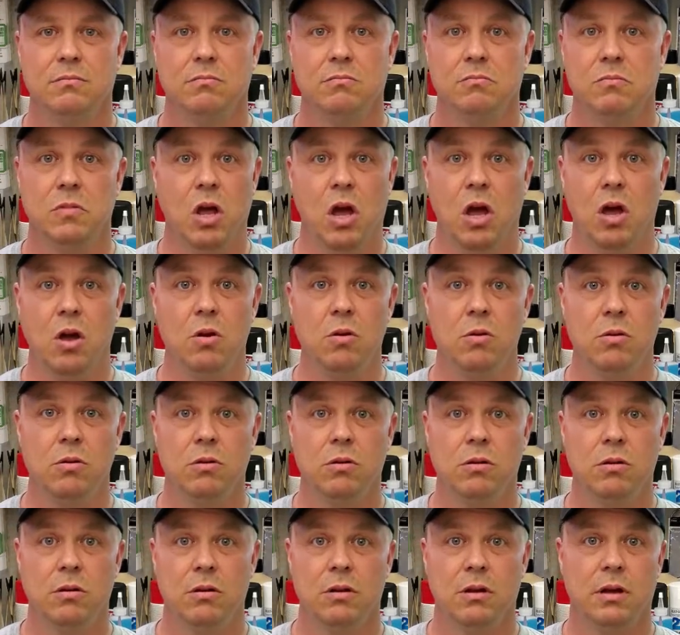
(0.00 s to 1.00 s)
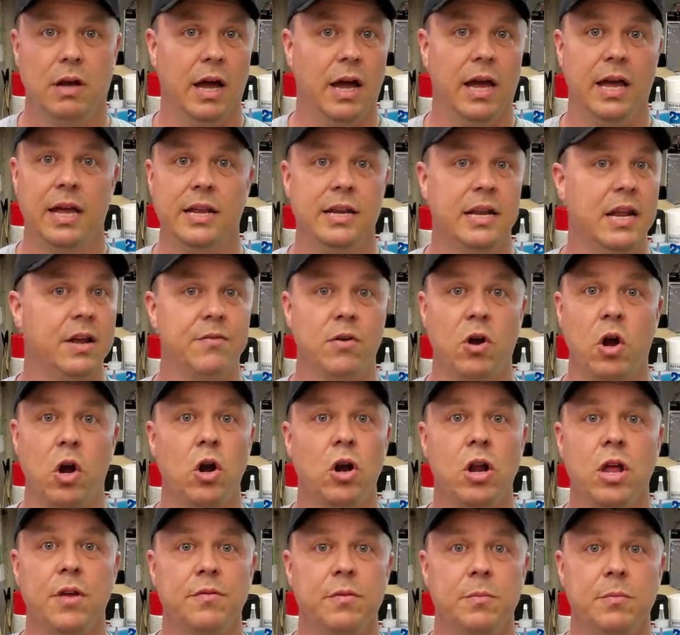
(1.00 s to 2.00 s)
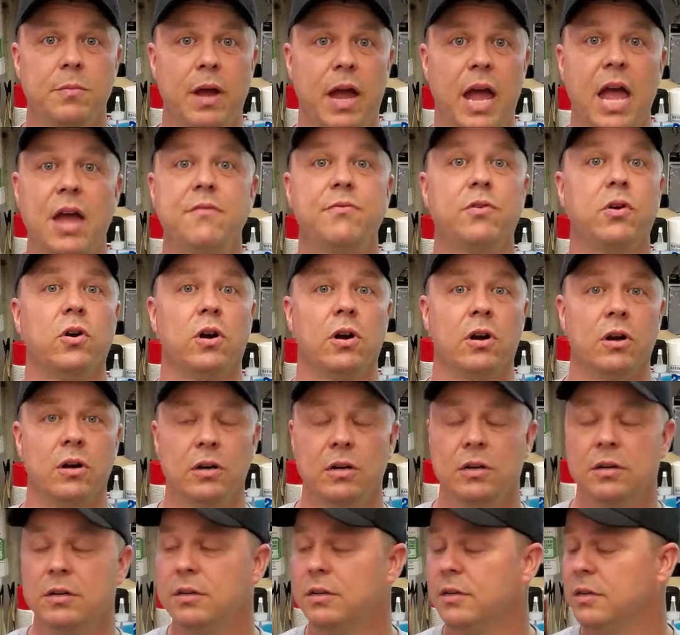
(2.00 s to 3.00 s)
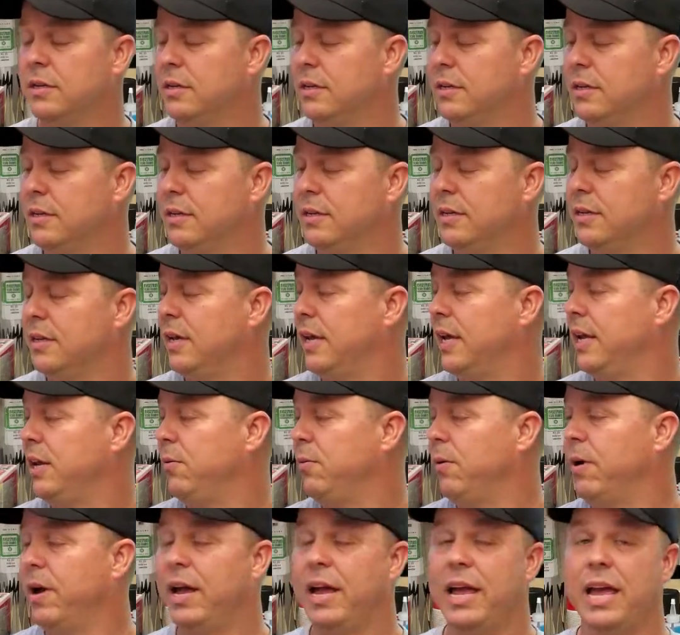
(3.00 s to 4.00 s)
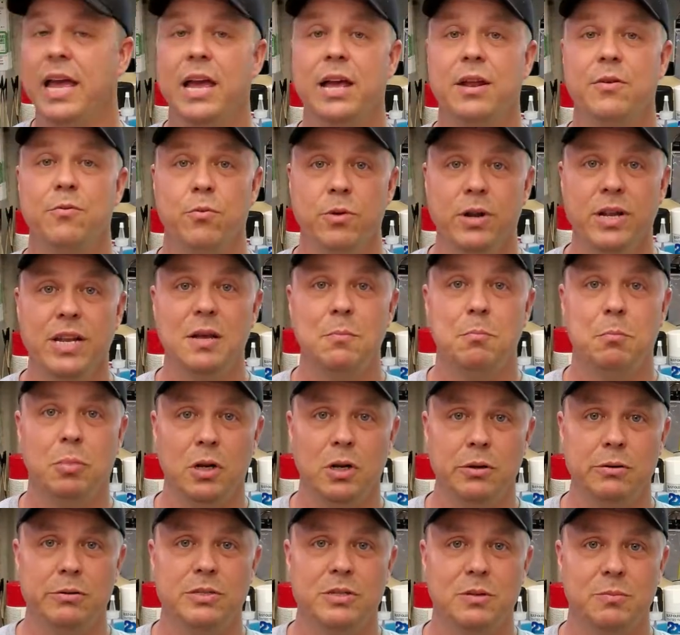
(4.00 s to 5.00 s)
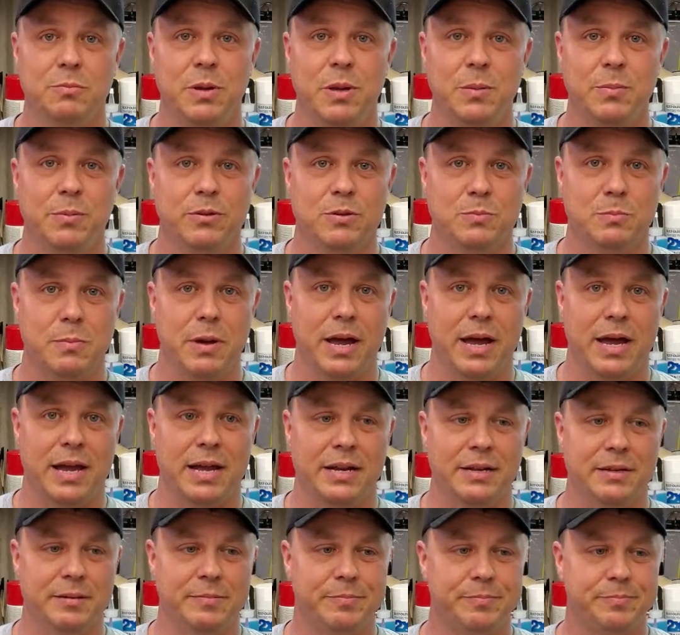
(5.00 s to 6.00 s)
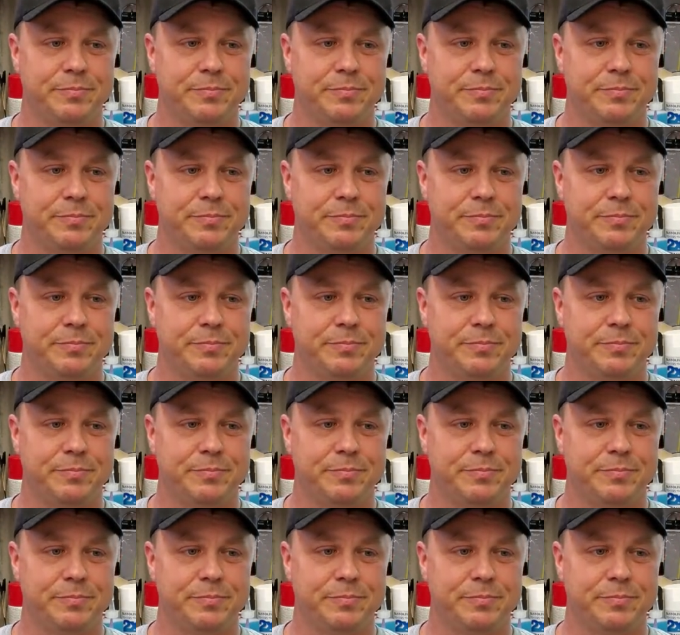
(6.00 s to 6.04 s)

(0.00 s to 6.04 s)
no, I ain't never heard of him ever. Anyway, it really blew some people's mind.